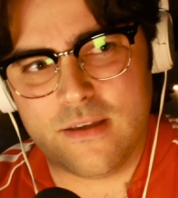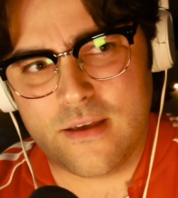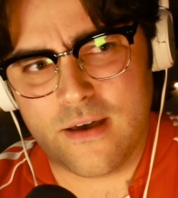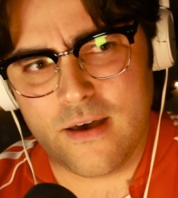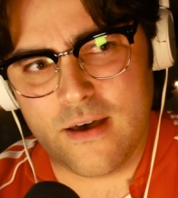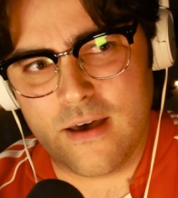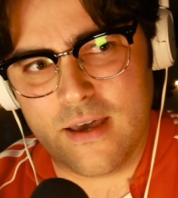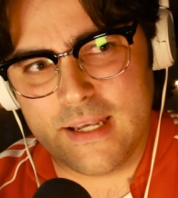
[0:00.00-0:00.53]

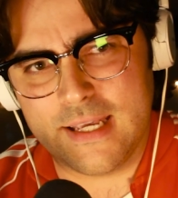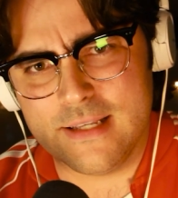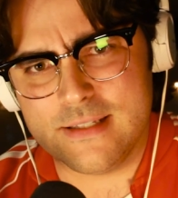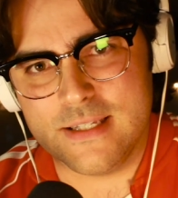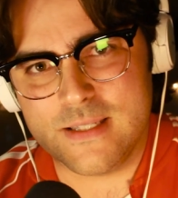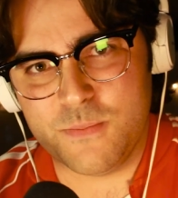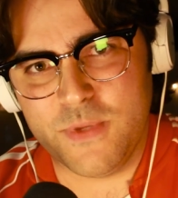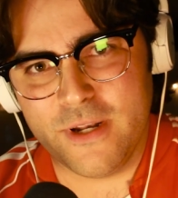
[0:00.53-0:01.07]
I guess
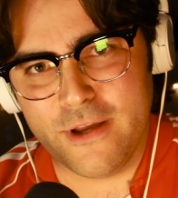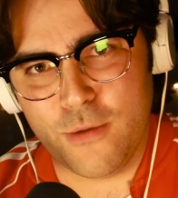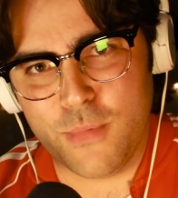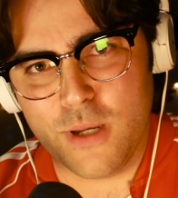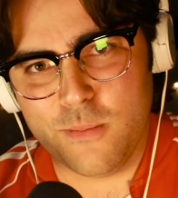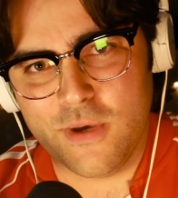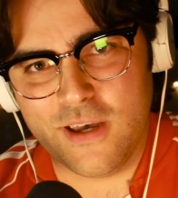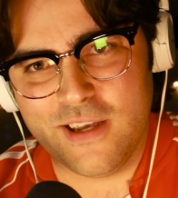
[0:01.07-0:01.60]
it's been on
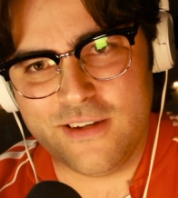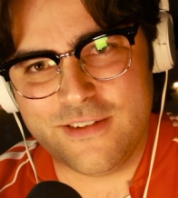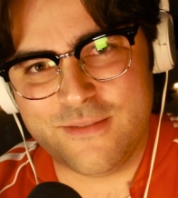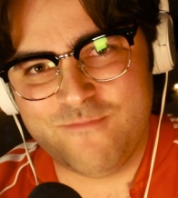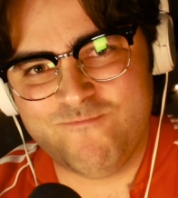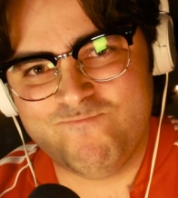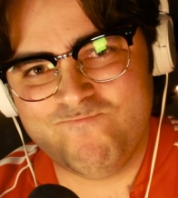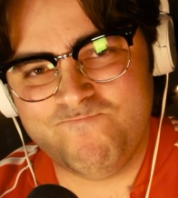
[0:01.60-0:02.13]
my mind.
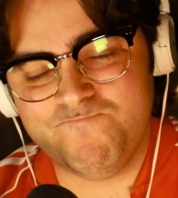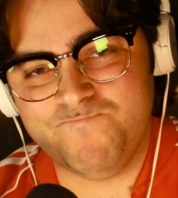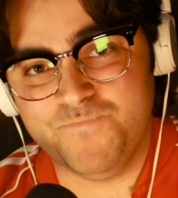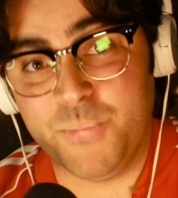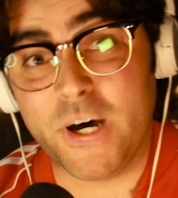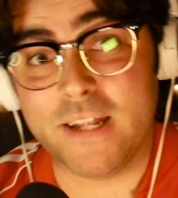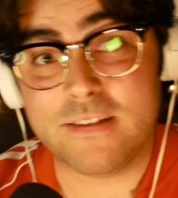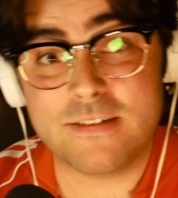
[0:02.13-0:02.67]

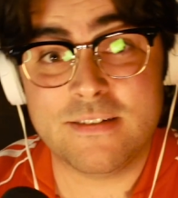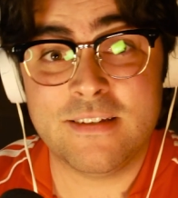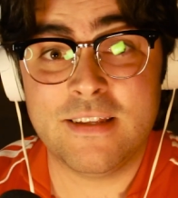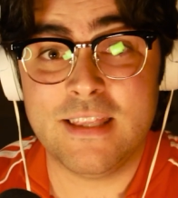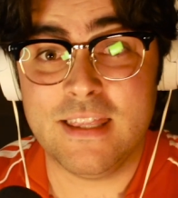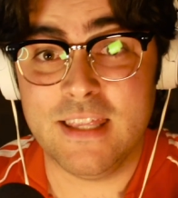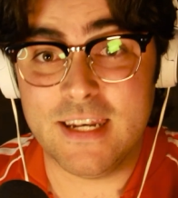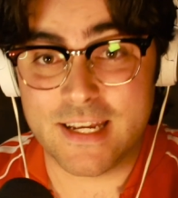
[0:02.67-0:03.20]
But
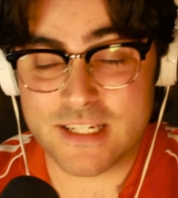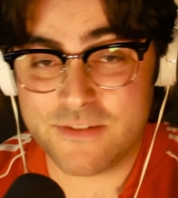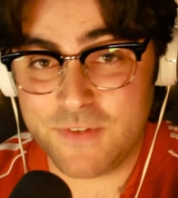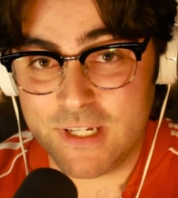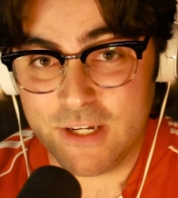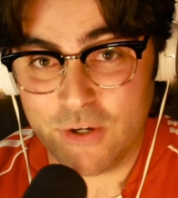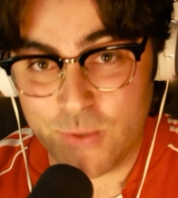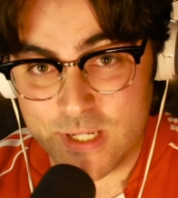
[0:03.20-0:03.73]
the next
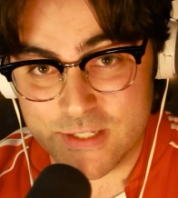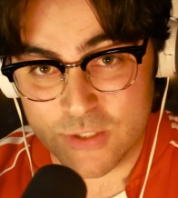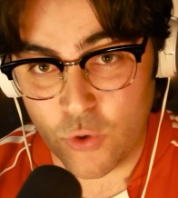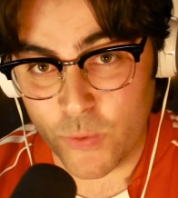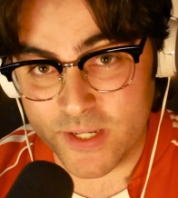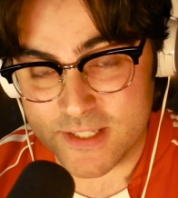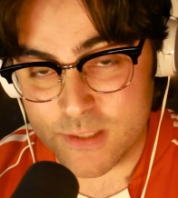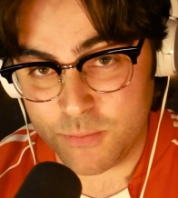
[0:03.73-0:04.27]
video is
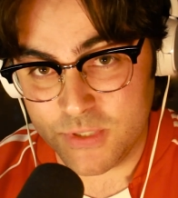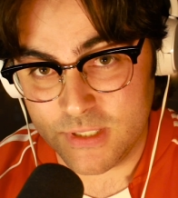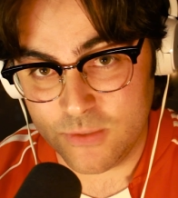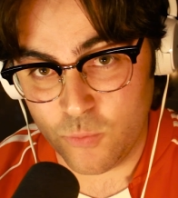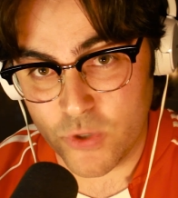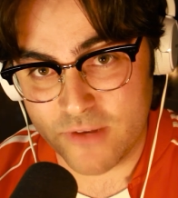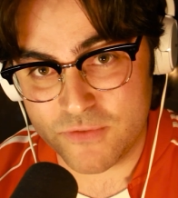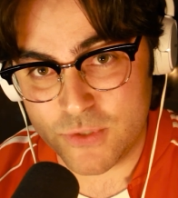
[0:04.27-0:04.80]
going to be
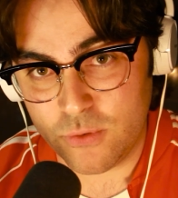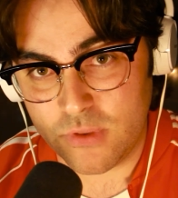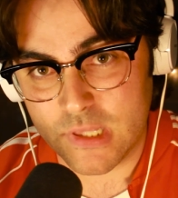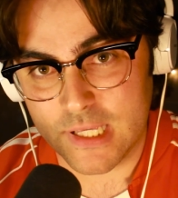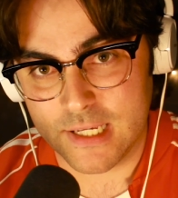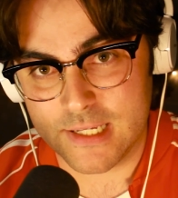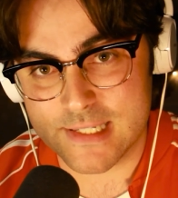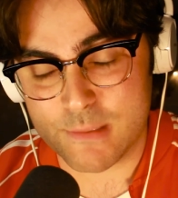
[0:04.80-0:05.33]
one of 2
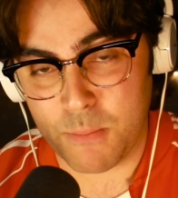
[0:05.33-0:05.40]
things.